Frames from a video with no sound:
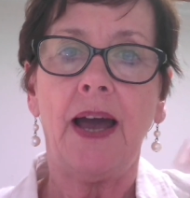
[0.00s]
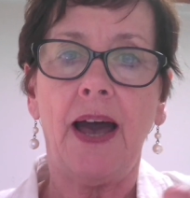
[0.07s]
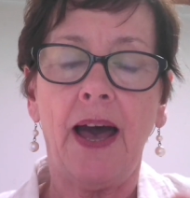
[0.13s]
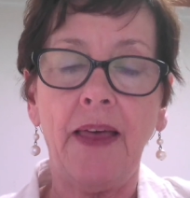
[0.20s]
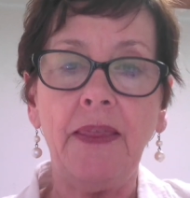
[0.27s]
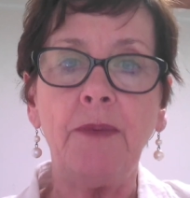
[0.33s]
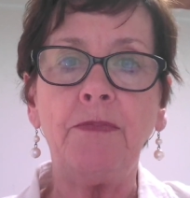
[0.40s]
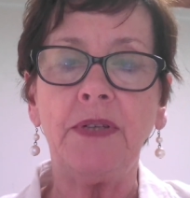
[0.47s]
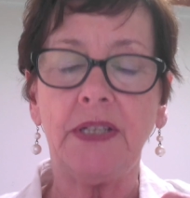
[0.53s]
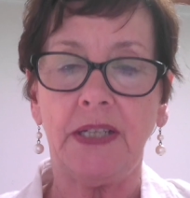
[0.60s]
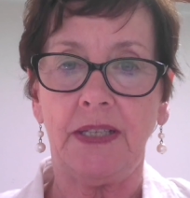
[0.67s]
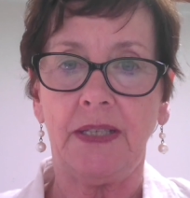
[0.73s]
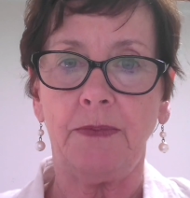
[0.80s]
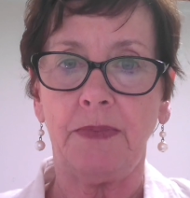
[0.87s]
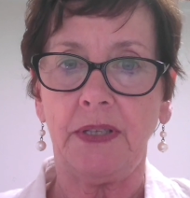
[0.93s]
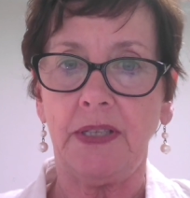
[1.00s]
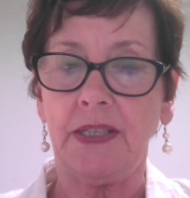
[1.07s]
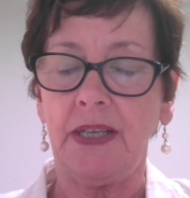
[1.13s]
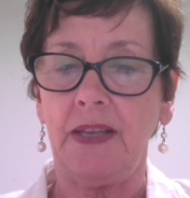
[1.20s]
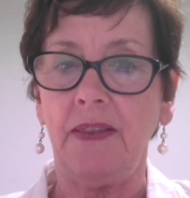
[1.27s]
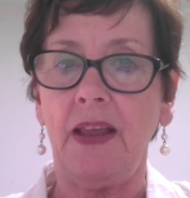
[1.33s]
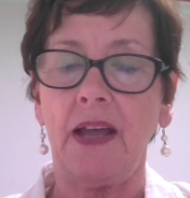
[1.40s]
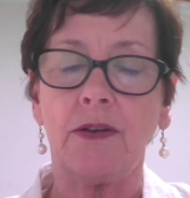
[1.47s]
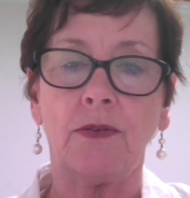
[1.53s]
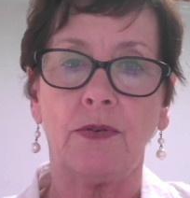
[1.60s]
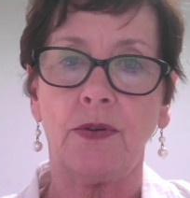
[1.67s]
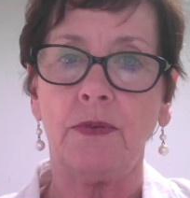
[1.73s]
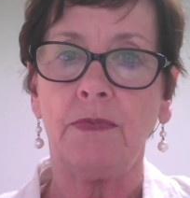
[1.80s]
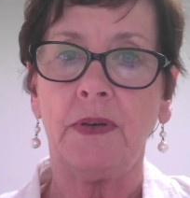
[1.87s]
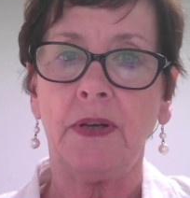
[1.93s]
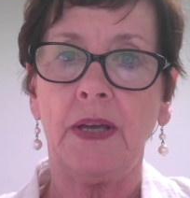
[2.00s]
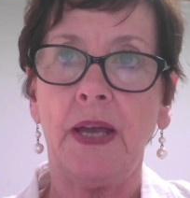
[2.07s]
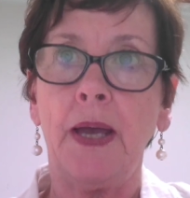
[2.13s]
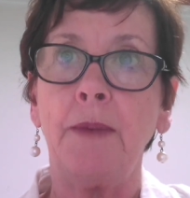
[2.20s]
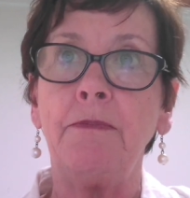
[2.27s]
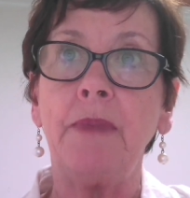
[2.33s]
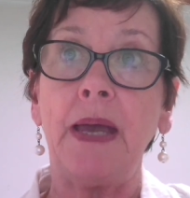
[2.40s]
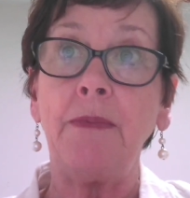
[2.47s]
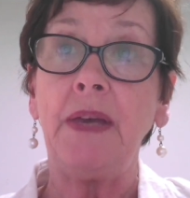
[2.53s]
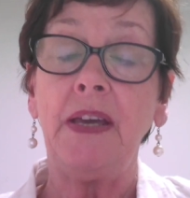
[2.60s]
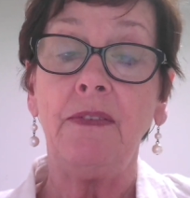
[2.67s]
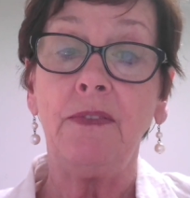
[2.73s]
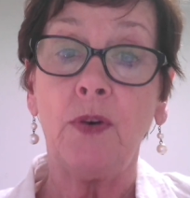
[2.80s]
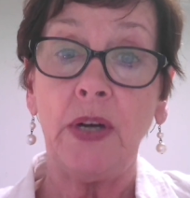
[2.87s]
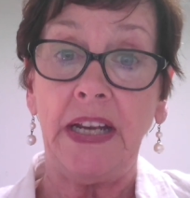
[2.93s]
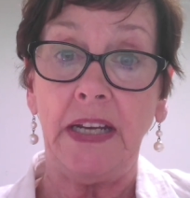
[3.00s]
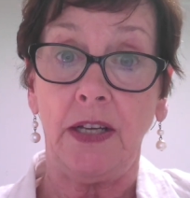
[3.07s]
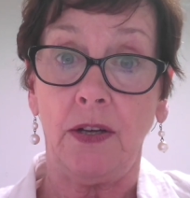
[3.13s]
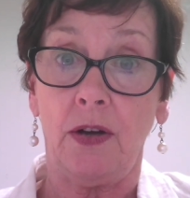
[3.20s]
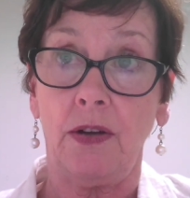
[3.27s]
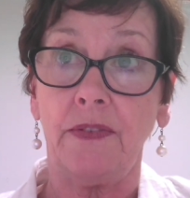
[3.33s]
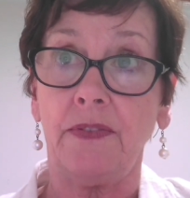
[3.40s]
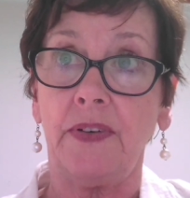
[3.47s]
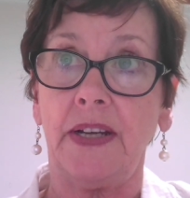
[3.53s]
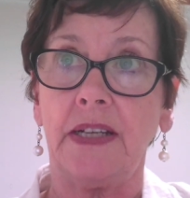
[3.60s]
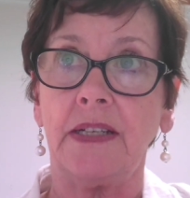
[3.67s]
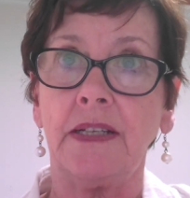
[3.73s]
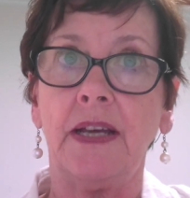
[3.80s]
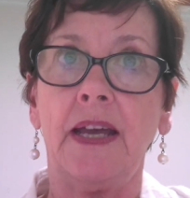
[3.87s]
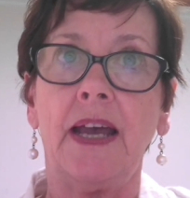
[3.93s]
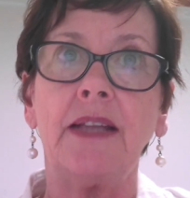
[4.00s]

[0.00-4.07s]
other participants in that group may be avoiding conflict.